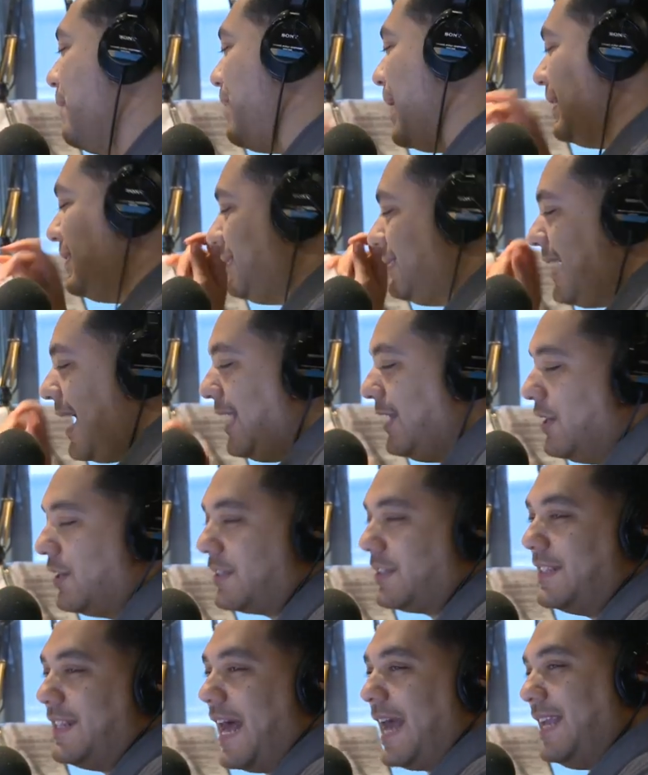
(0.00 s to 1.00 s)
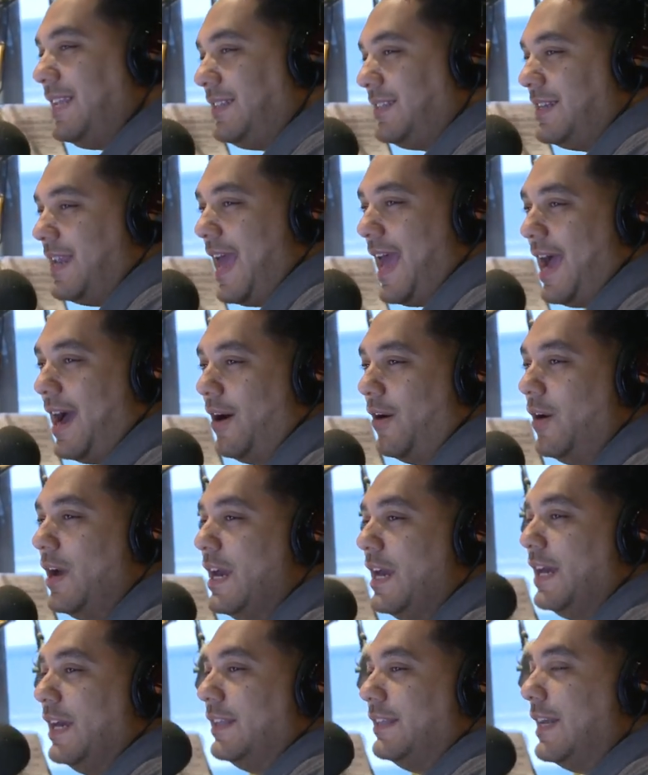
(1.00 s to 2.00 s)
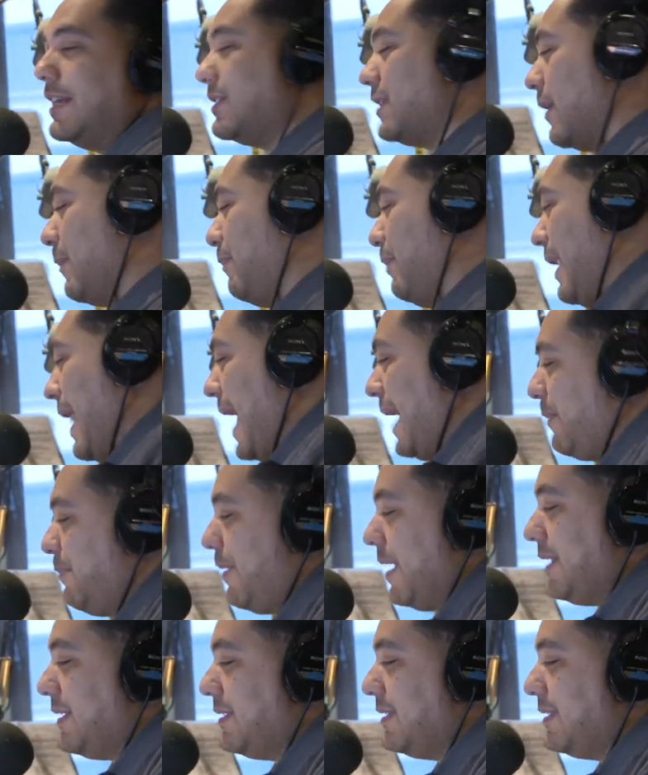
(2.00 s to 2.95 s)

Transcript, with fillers: Bed Stuy looks nice now. There's a black Bed